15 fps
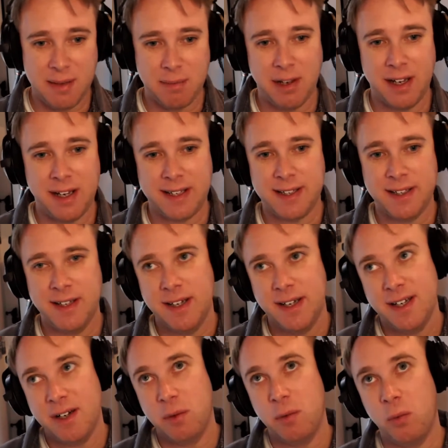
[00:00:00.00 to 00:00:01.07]
Like,
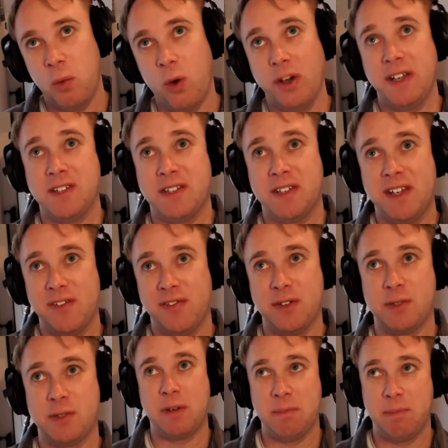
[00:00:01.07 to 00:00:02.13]
what is the difference
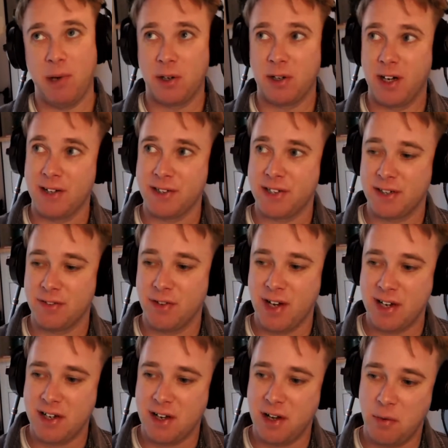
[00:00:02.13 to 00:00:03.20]
podcasting and
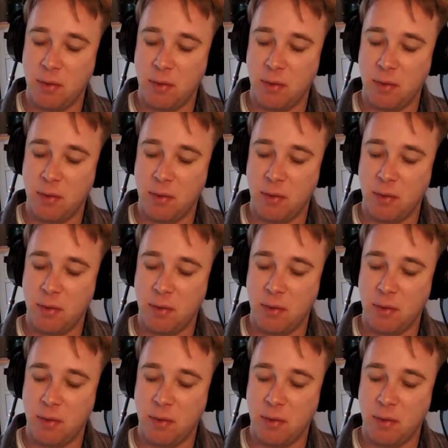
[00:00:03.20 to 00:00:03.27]
radio?